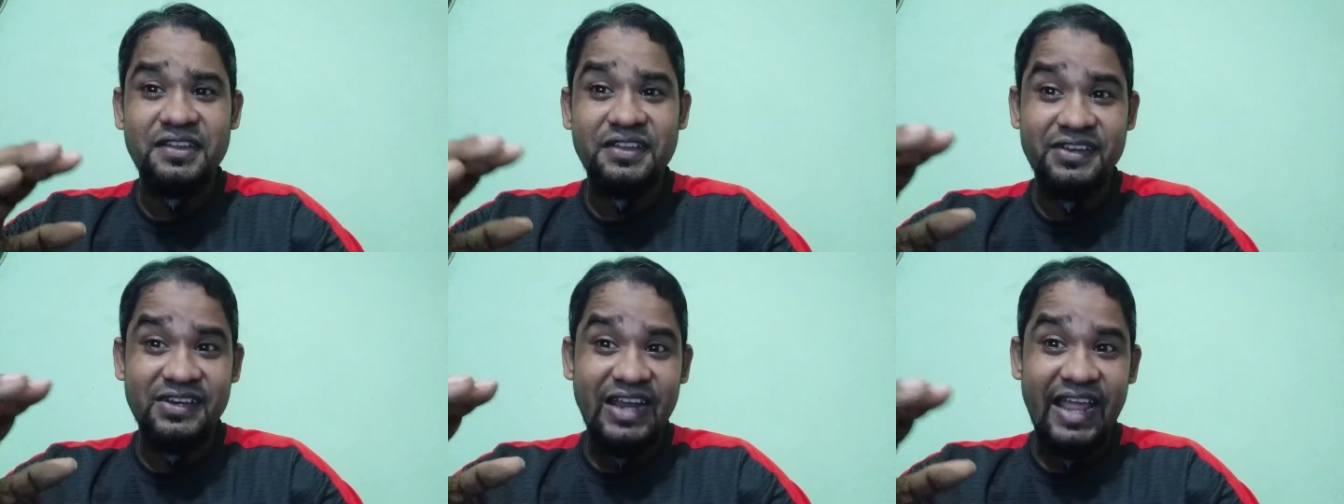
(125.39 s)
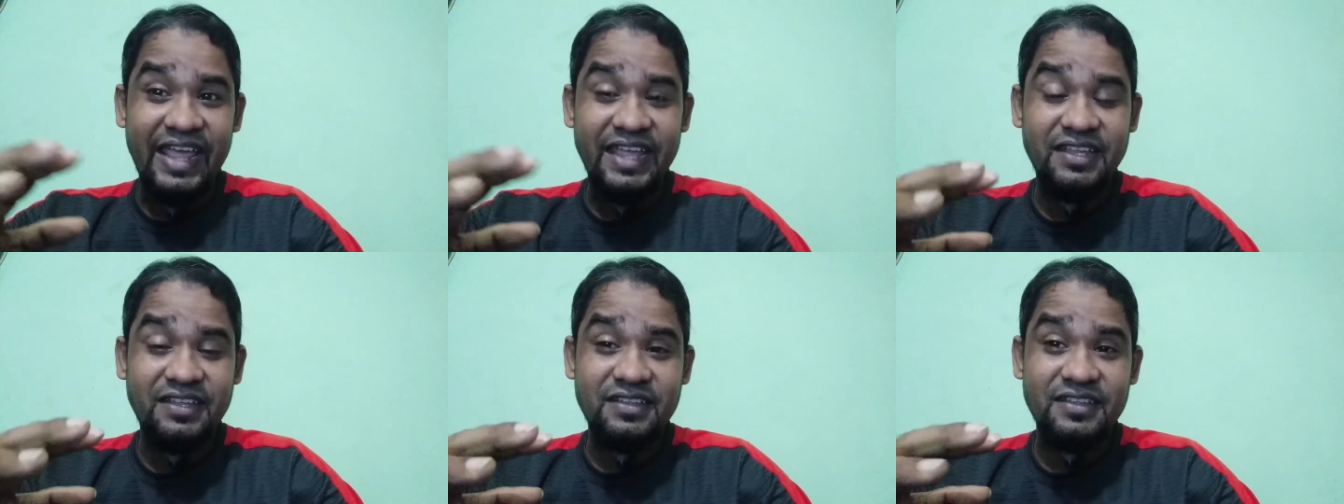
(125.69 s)

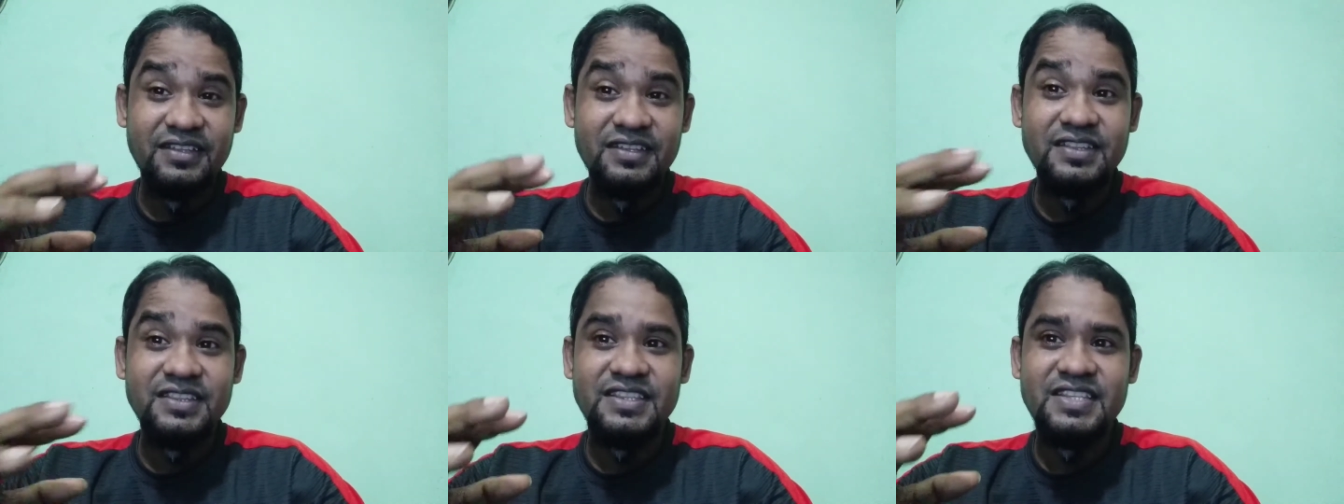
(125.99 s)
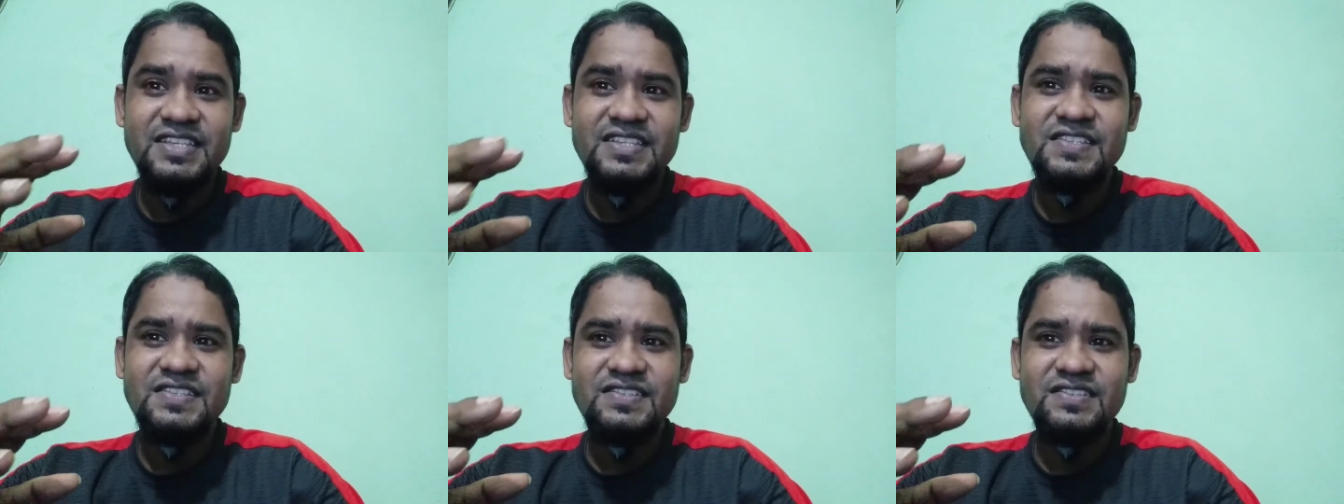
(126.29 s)
like
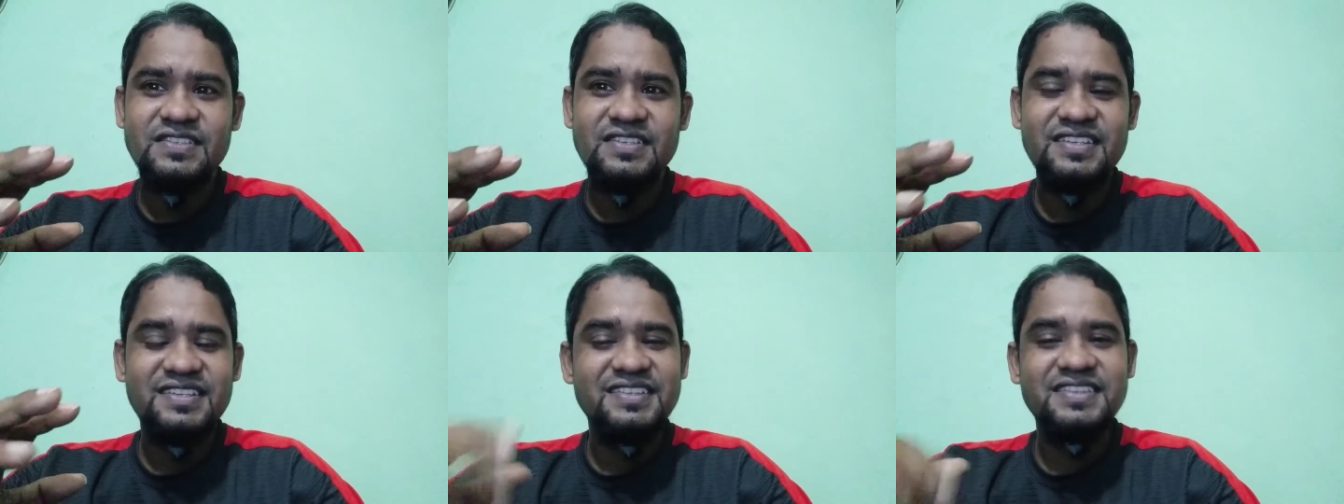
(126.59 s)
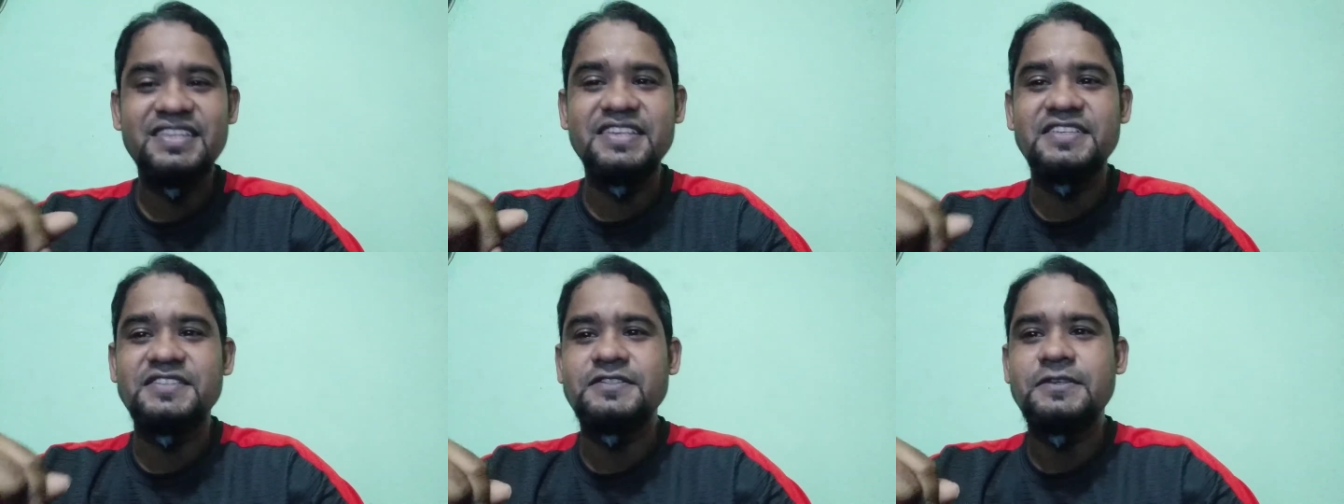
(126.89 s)
these
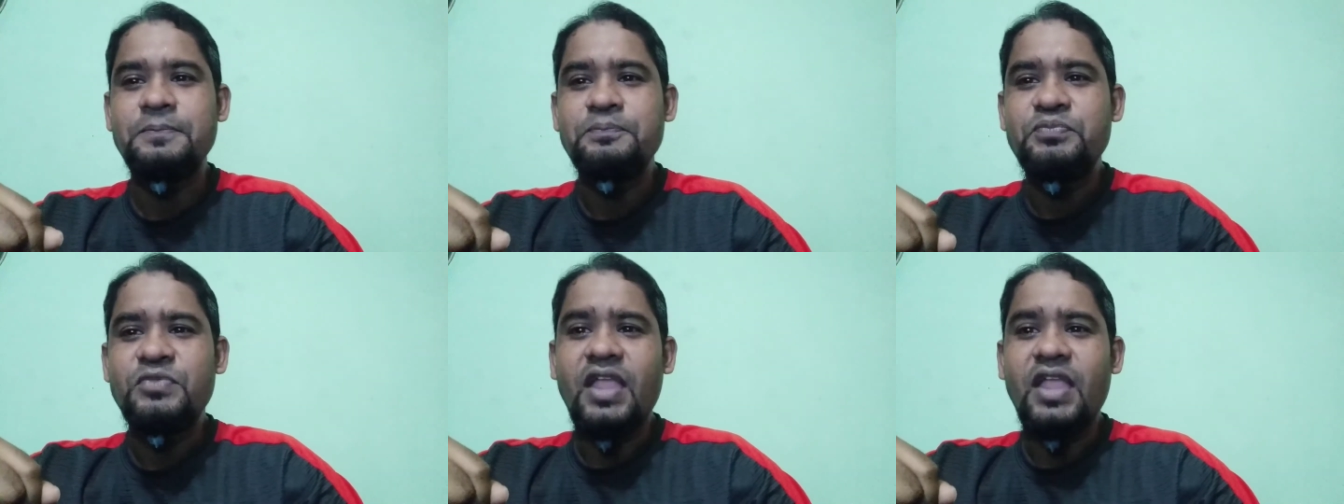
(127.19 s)
things.